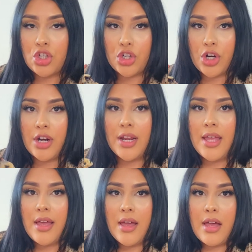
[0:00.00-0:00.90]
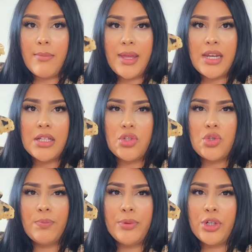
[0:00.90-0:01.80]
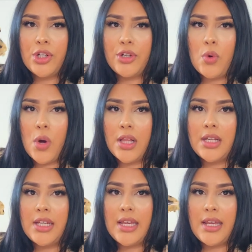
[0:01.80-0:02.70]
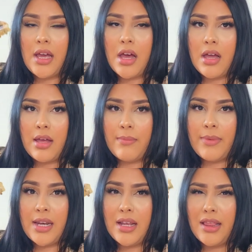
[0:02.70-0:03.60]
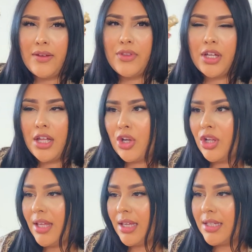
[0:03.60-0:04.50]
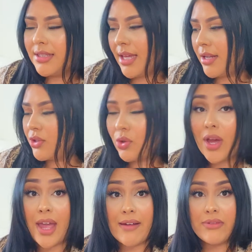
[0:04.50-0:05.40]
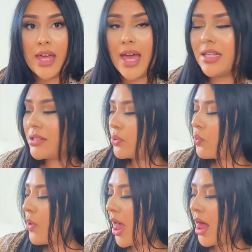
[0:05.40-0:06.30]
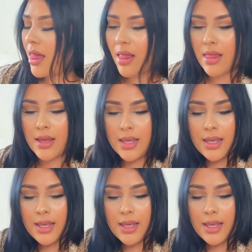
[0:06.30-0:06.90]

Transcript: sure um, and it's super good quality um, and I love the color like I said so I have that as well